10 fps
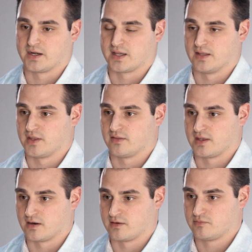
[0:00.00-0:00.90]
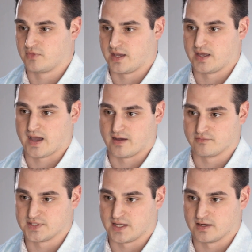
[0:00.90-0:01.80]
And again, they, they, they
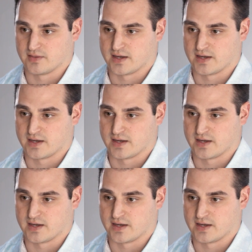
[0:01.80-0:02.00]
have data